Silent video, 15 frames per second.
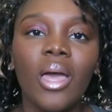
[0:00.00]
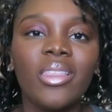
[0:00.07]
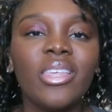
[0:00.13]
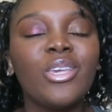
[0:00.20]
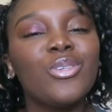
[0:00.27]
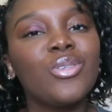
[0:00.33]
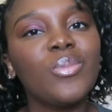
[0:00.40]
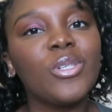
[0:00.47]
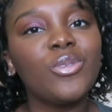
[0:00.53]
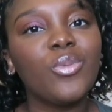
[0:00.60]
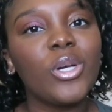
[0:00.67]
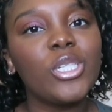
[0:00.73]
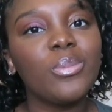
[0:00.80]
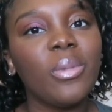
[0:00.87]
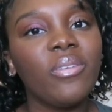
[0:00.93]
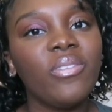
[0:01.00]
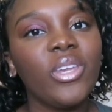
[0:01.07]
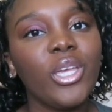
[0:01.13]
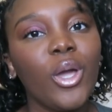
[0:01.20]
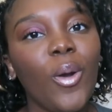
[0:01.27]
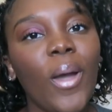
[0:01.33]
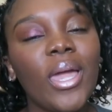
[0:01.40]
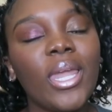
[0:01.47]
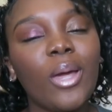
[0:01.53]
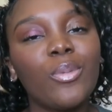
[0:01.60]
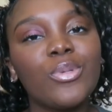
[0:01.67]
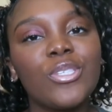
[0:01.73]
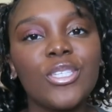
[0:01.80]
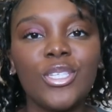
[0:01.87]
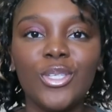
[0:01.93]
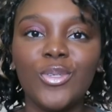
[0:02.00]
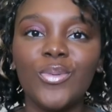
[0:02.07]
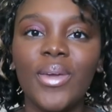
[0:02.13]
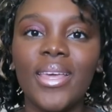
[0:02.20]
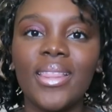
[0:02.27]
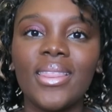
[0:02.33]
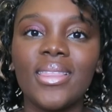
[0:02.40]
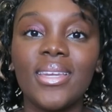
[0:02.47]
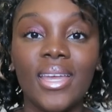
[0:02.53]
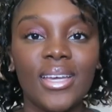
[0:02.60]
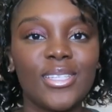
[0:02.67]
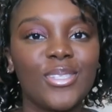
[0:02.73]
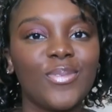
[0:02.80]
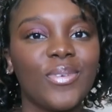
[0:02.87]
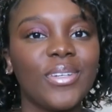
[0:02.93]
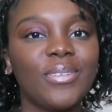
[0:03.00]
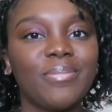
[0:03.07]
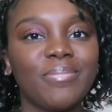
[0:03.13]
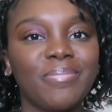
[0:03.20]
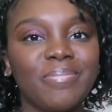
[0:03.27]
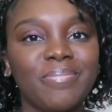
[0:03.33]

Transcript: Thank you so much for watching my video, and I will see you in the next one.